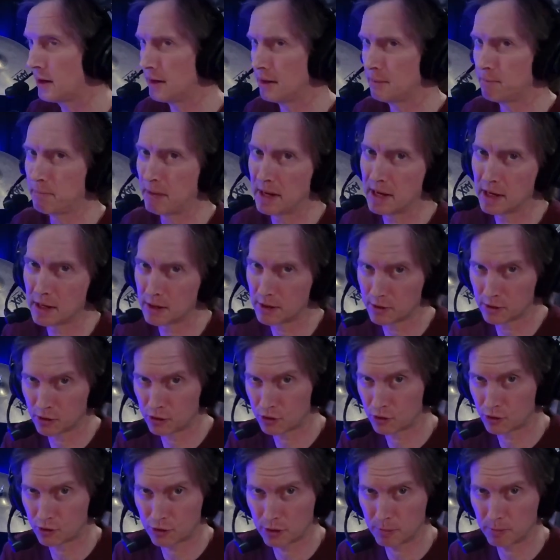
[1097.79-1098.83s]
paint
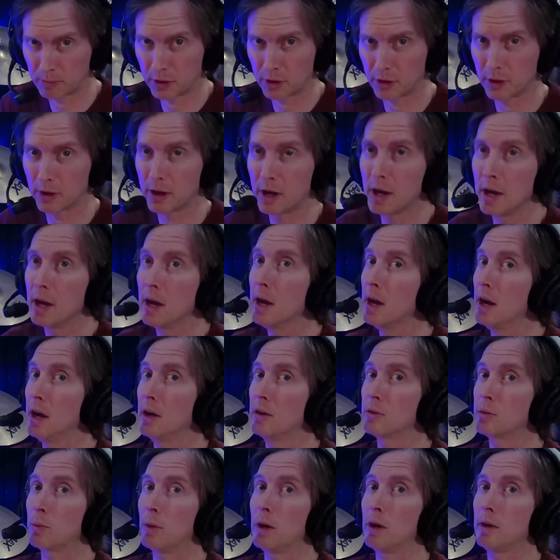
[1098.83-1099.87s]
stripper,
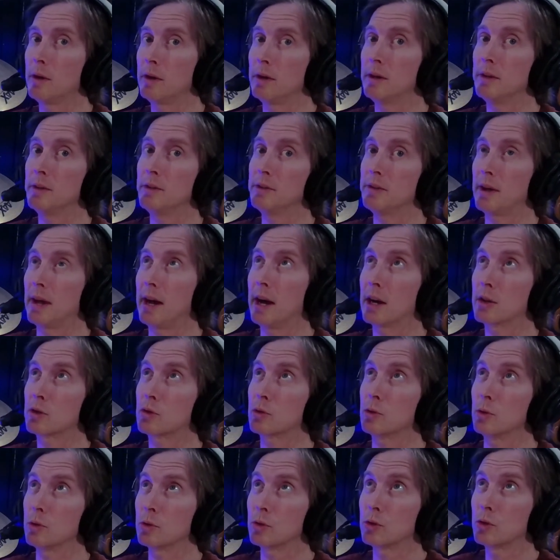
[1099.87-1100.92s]
as well as
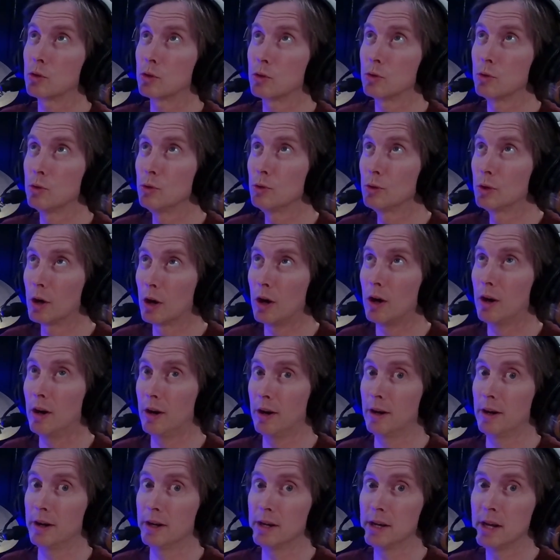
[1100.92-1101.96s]
actual Goo
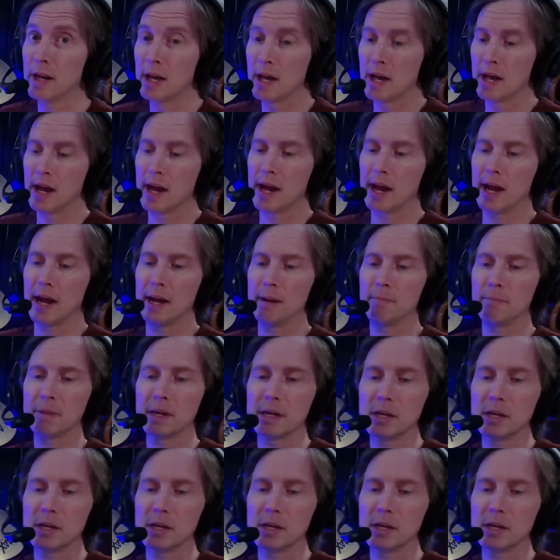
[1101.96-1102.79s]
Gone, and me